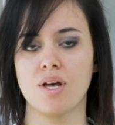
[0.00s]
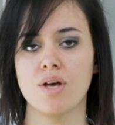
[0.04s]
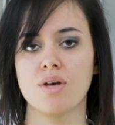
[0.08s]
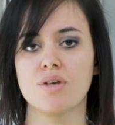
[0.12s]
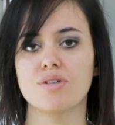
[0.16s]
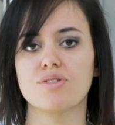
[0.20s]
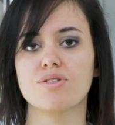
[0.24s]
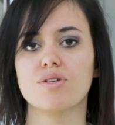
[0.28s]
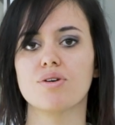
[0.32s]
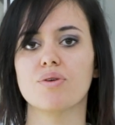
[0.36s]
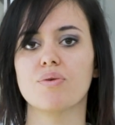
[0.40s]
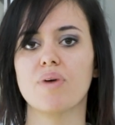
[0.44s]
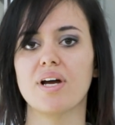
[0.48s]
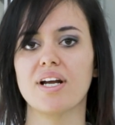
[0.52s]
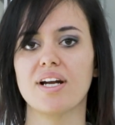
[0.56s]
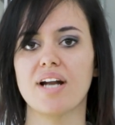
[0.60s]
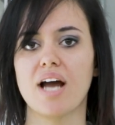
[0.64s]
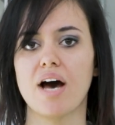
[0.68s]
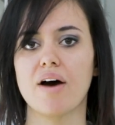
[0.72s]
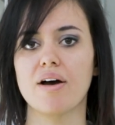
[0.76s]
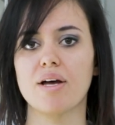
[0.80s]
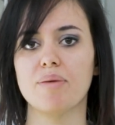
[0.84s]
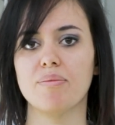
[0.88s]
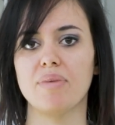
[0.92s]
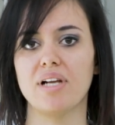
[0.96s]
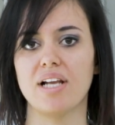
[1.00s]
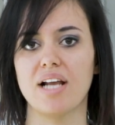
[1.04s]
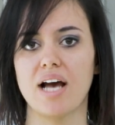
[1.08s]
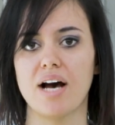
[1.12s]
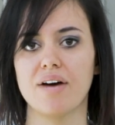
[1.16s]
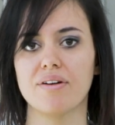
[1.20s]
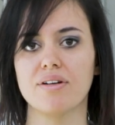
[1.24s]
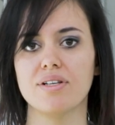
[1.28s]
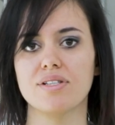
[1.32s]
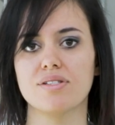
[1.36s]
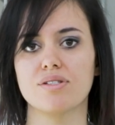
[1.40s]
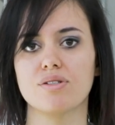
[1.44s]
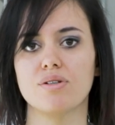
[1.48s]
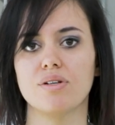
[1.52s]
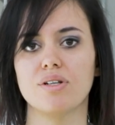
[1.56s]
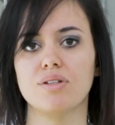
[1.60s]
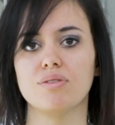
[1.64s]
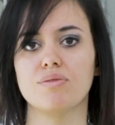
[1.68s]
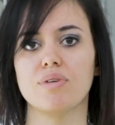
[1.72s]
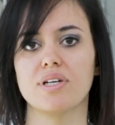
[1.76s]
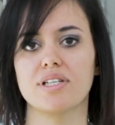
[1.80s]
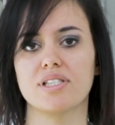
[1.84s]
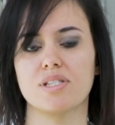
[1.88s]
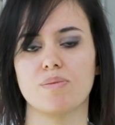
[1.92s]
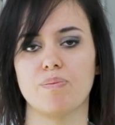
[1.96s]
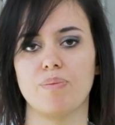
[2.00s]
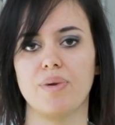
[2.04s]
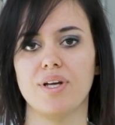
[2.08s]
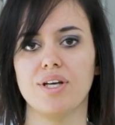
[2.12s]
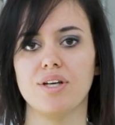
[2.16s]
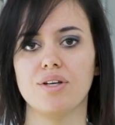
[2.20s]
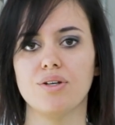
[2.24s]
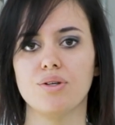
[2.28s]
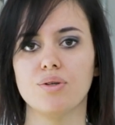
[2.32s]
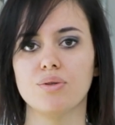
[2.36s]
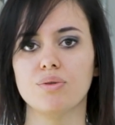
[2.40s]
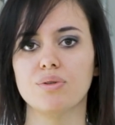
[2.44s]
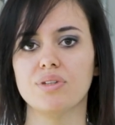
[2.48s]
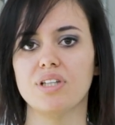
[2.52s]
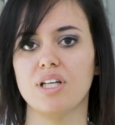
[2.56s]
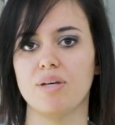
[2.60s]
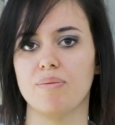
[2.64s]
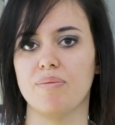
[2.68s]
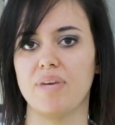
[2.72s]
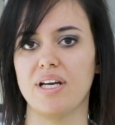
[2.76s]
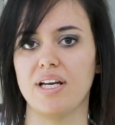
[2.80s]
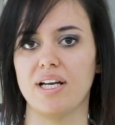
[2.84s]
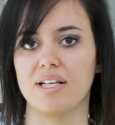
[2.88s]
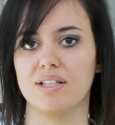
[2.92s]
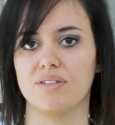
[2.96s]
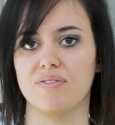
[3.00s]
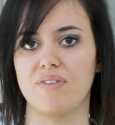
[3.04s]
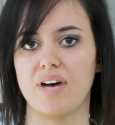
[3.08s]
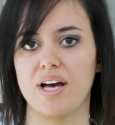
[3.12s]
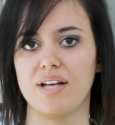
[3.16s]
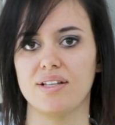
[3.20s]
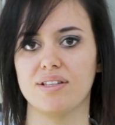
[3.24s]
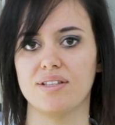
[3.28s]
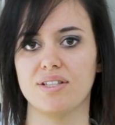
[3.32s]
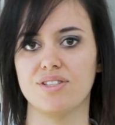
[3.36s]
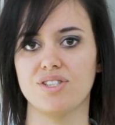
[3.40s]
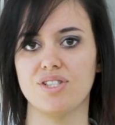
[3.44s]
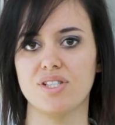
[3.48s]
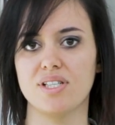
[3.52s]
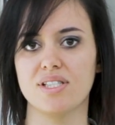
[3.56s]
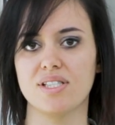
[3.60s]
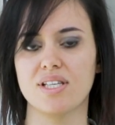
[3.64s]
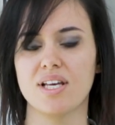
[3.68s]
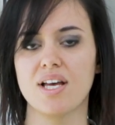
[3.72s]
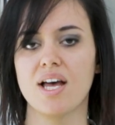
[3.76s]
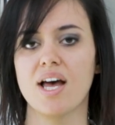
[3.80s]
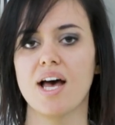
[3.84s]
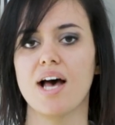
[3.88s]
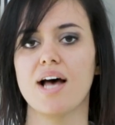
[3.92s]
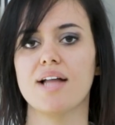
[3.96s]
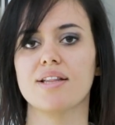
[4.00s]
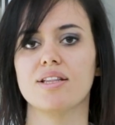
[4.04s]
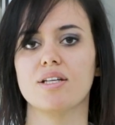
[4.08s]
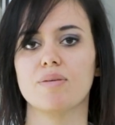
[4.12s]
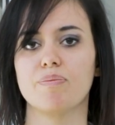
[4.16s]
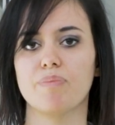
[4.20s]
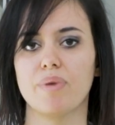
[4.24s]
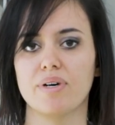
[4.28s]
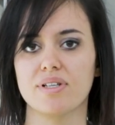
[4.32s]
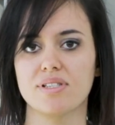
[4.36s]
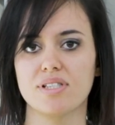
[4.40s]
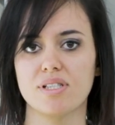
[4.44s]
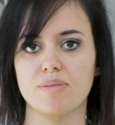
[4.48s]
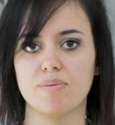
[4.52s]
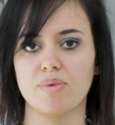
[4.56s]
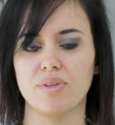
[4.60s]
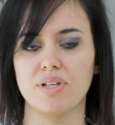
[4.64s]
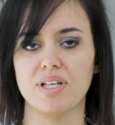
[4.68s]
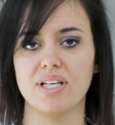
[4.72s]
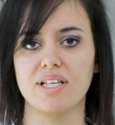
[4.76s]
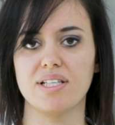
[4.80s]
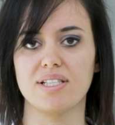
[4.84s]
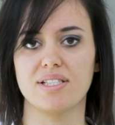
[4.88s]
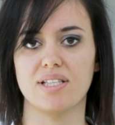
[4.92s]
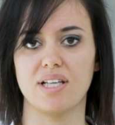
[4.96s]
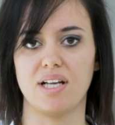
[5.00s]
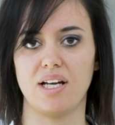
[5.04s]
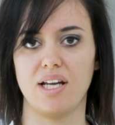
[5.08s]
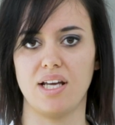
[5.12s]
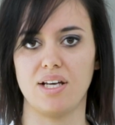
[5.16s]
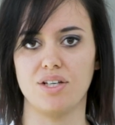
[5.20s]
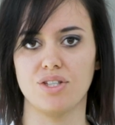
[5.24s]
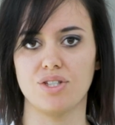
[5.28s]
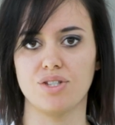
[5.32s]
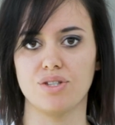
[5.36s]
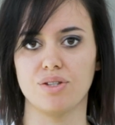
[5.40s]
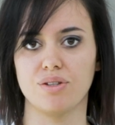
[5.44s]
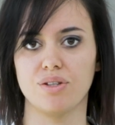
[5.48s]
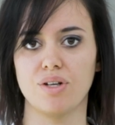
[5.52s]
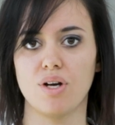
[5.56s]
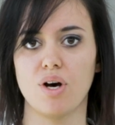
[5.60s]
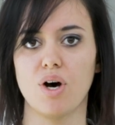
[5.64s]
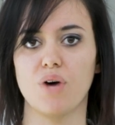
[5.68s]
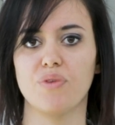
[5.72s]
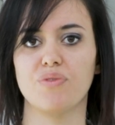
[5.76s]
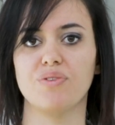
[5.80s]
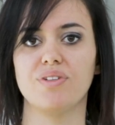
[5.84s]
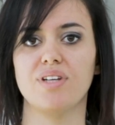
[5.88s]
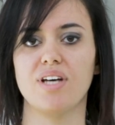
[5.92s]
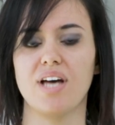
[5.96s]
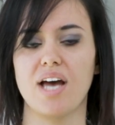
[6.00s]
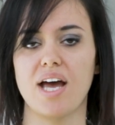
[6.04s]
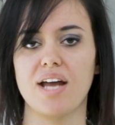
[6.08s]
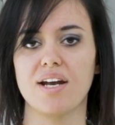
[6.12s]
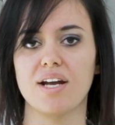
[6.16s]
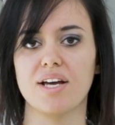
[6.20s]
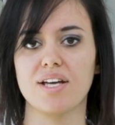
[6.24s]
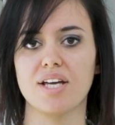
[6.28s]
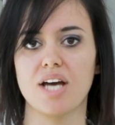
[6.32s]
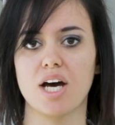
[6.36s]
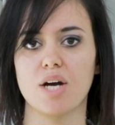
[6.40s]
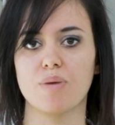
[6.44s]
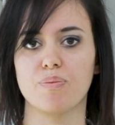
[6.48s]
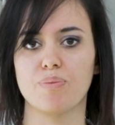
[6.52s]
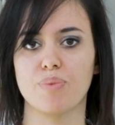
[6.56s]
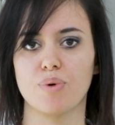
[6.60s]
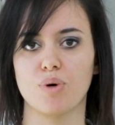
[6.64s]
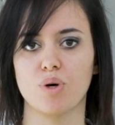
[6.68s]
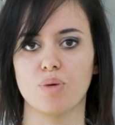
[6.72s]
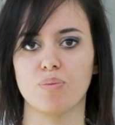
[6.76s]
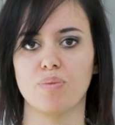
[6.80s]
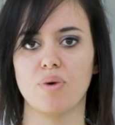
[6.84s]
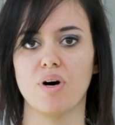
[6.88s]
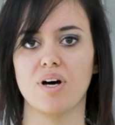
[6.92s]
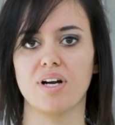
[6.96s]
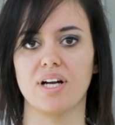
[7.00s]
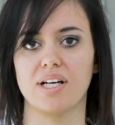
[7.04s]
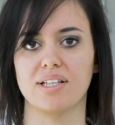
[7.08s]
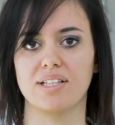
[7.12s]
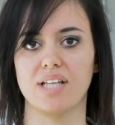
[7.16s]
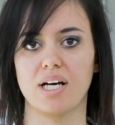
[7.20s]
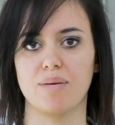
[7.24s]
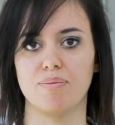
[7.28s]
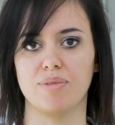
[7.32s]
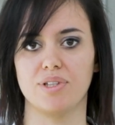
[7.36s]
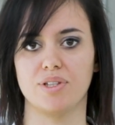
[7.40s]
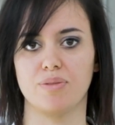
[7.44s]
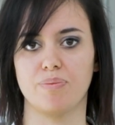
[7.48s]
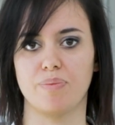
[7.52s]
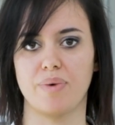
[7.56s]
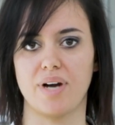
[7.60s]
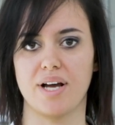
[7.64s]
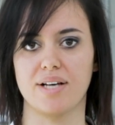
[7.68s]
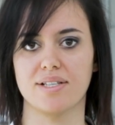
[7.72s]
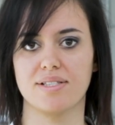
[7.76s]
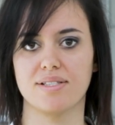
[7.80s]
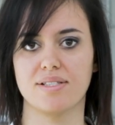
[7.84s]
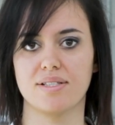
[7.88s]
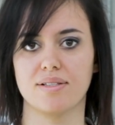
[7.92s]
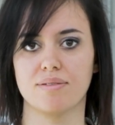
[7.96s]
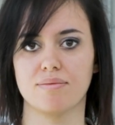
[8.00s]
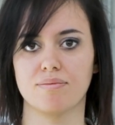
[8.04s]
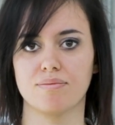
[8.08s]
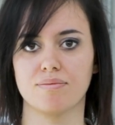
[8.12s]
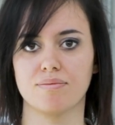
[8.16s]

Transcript: So right now, Emiliano is going to explain you the main advantages and the possible installation of the NIR probe on a tablet press.